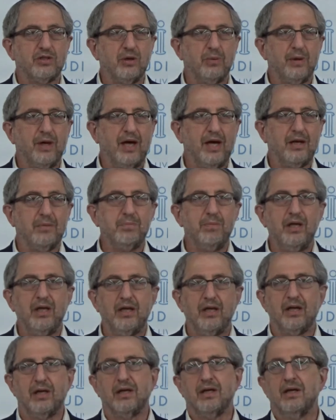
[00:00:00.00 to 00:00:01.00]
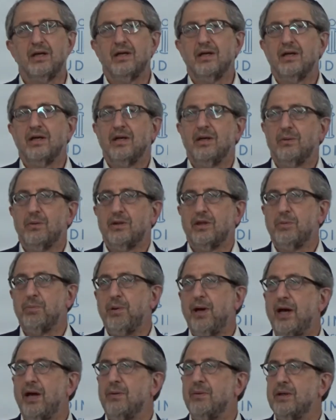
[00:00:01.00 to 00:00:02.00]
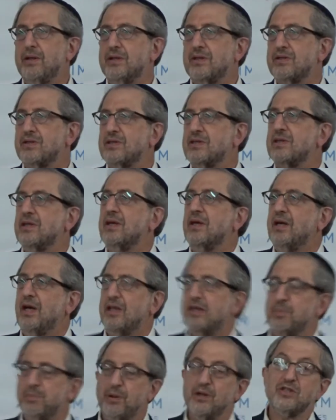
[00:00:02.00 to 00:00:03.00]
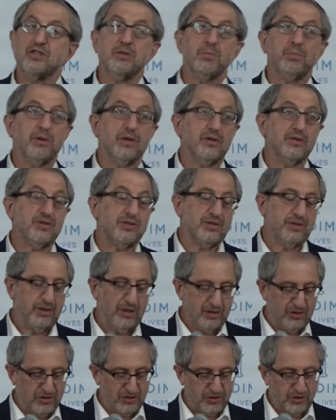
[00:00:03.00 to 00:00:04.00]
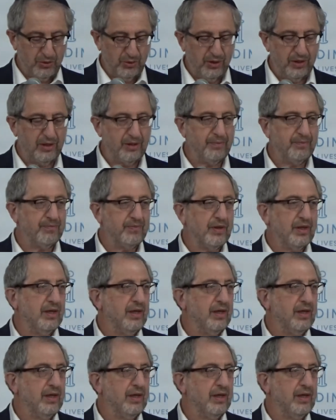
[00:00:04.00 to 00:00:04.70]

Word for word: So we had a meeting with the parents and the principals at school.